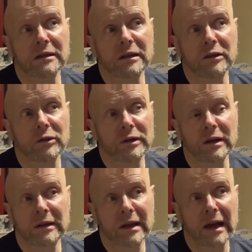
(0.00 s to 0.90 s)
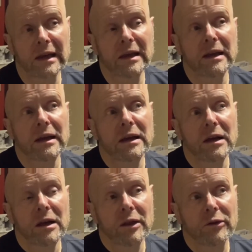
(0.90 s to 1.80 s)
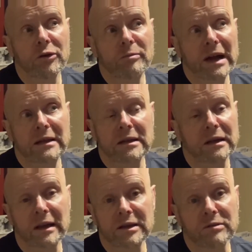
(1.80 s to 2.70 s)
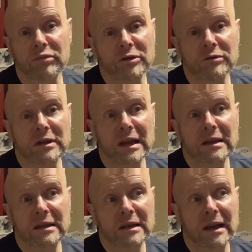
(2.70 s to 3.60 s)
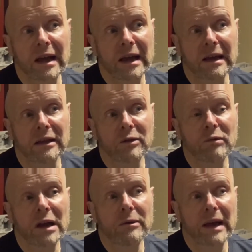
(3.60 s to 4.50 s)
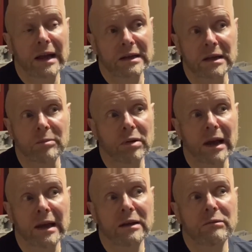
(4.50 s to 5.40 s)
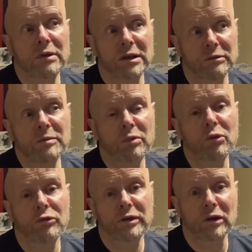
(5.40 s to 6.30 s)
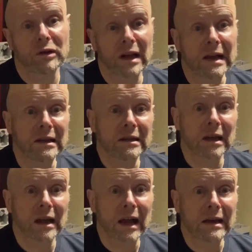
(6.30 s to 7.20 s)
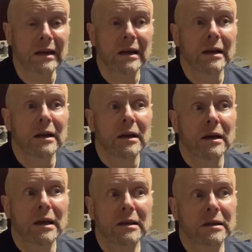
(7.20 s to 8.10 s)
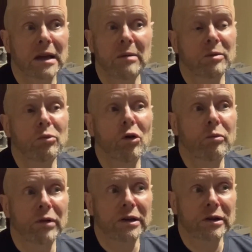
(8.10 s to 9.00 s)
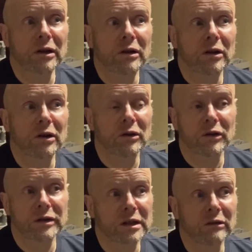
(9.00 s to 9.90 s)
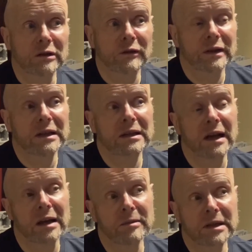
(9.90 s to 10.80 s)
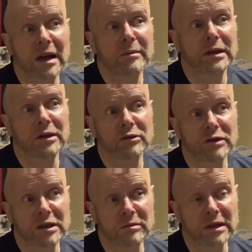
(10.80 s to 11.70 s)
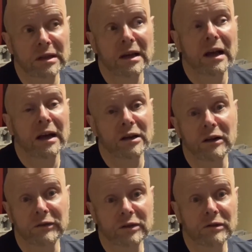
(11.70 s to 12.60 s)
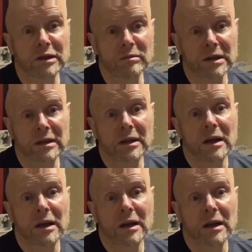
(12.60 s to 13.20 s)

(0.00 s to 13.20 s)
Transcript: in doing today through bad selection process and the way we actually played, which was bordering on lazy again, is heaped more pressure on ourselves for these games coming into Christmas and after Christmas.